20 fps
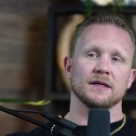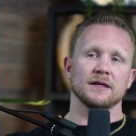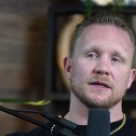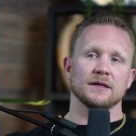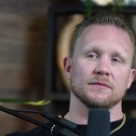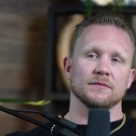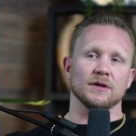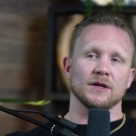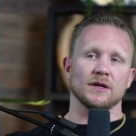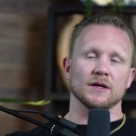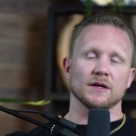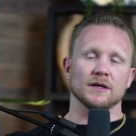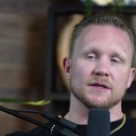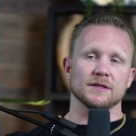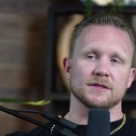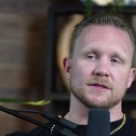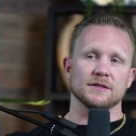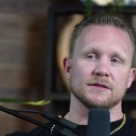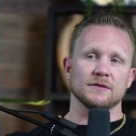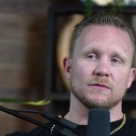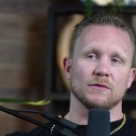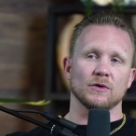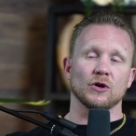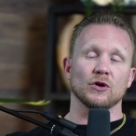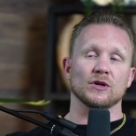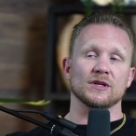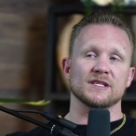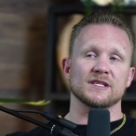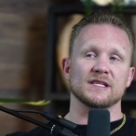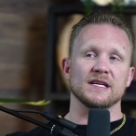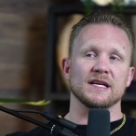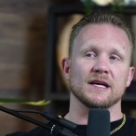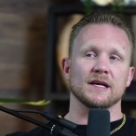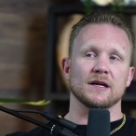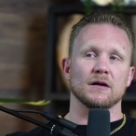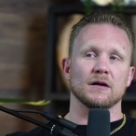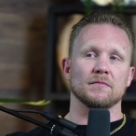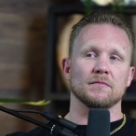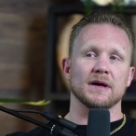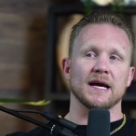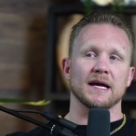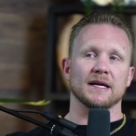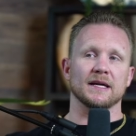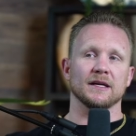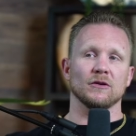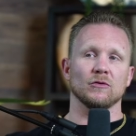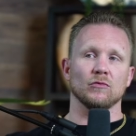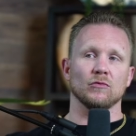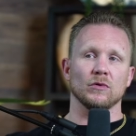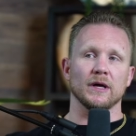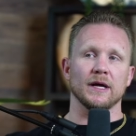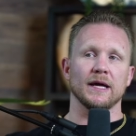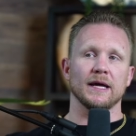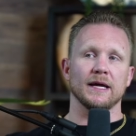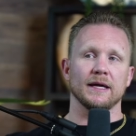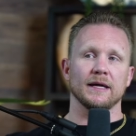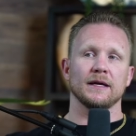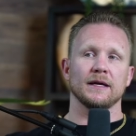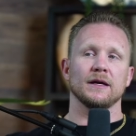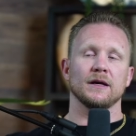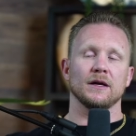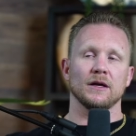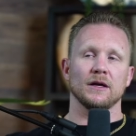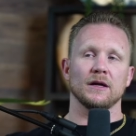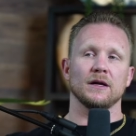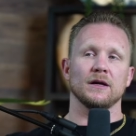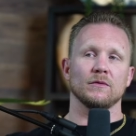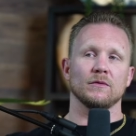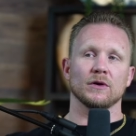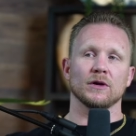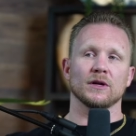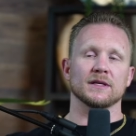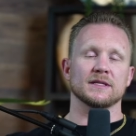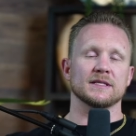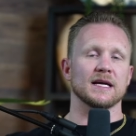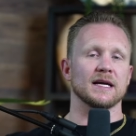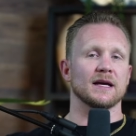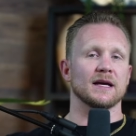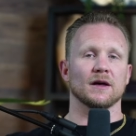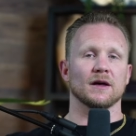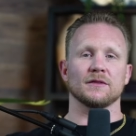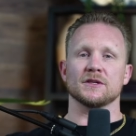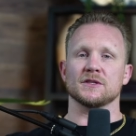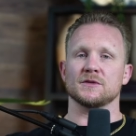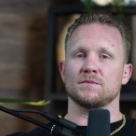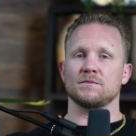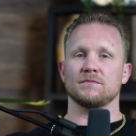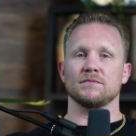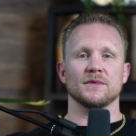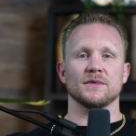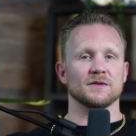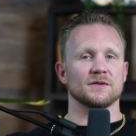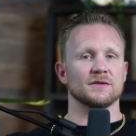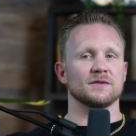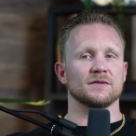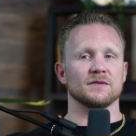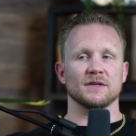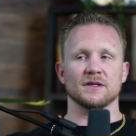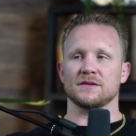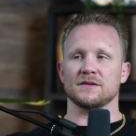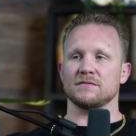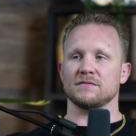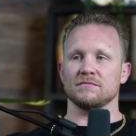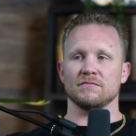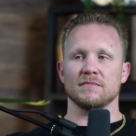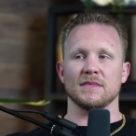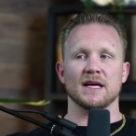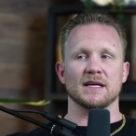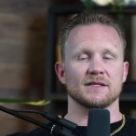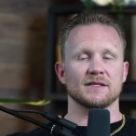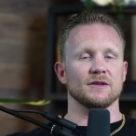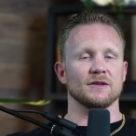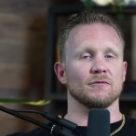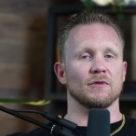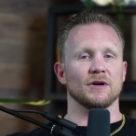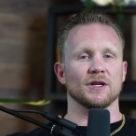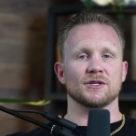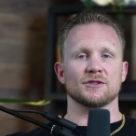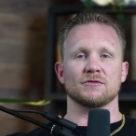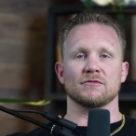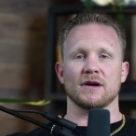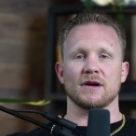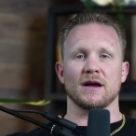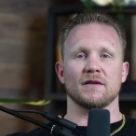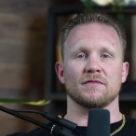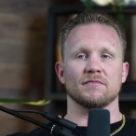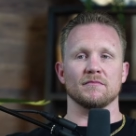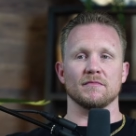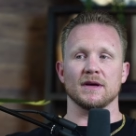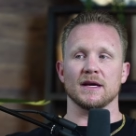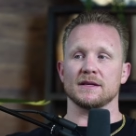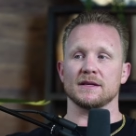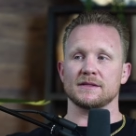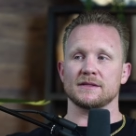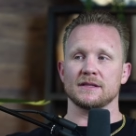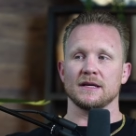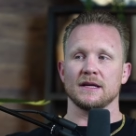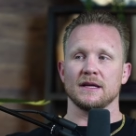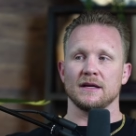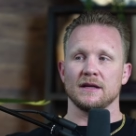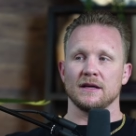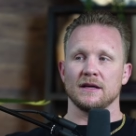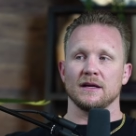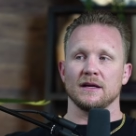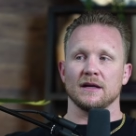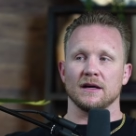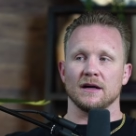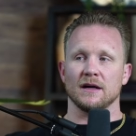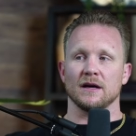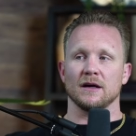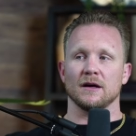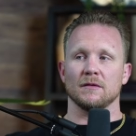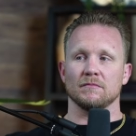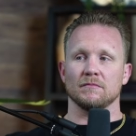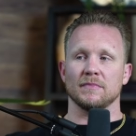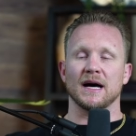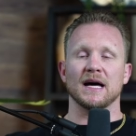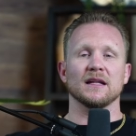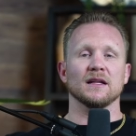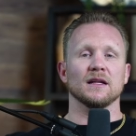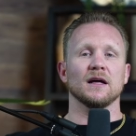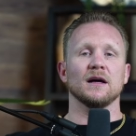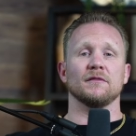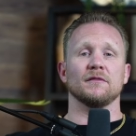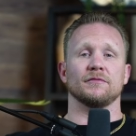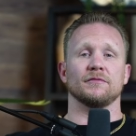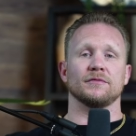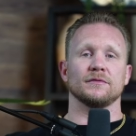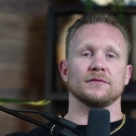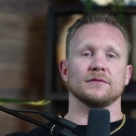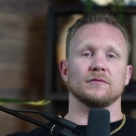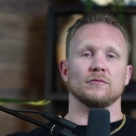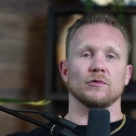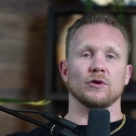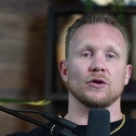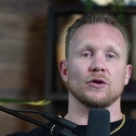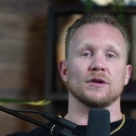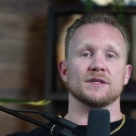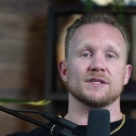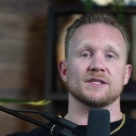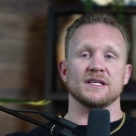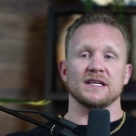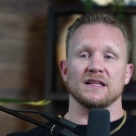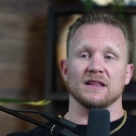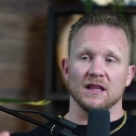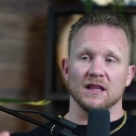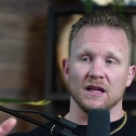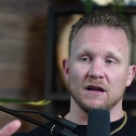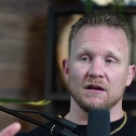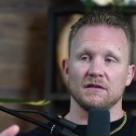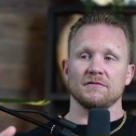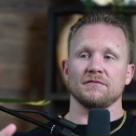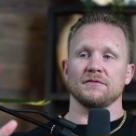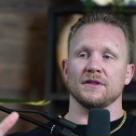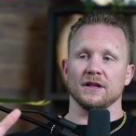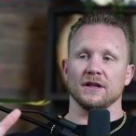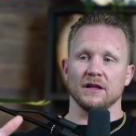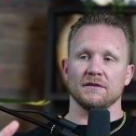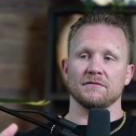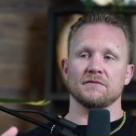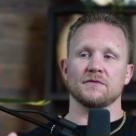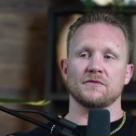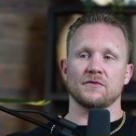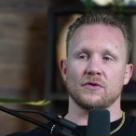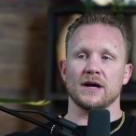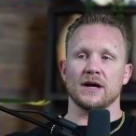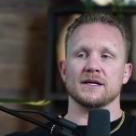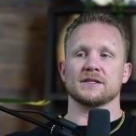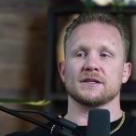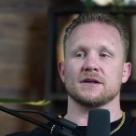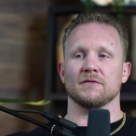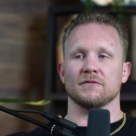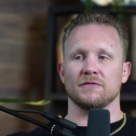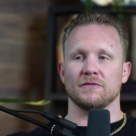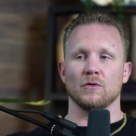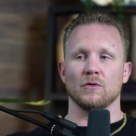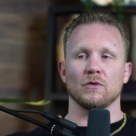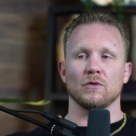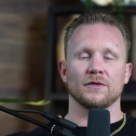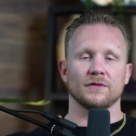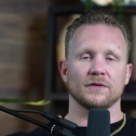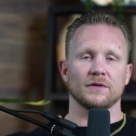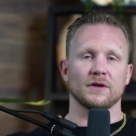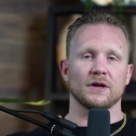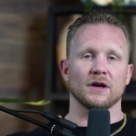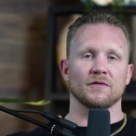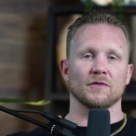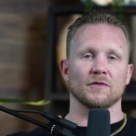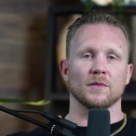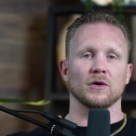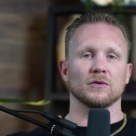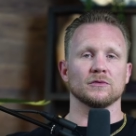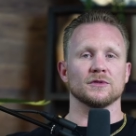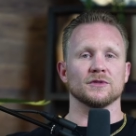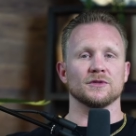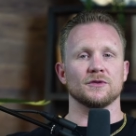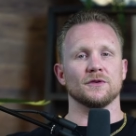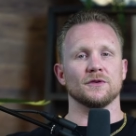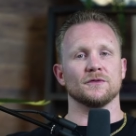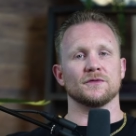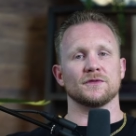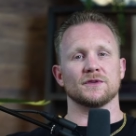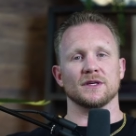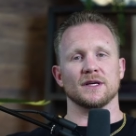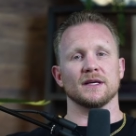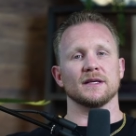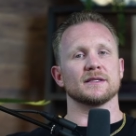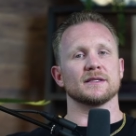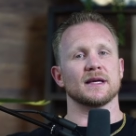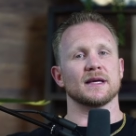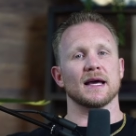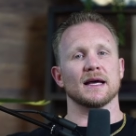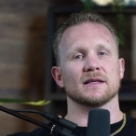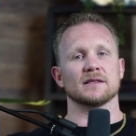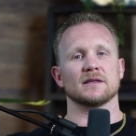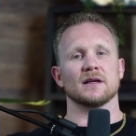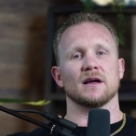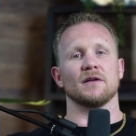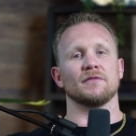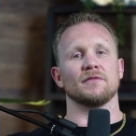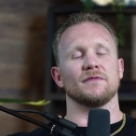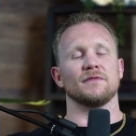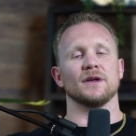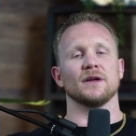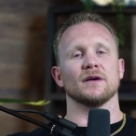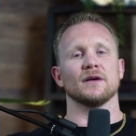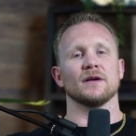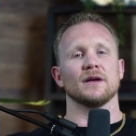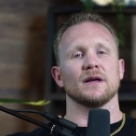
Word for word: because we're going to see it come back in a way we're going to take out this this this messy witchcraft mess um, by love. We're going to see love, the love of Christ, come forth, cover multitude of sins, cast out fear,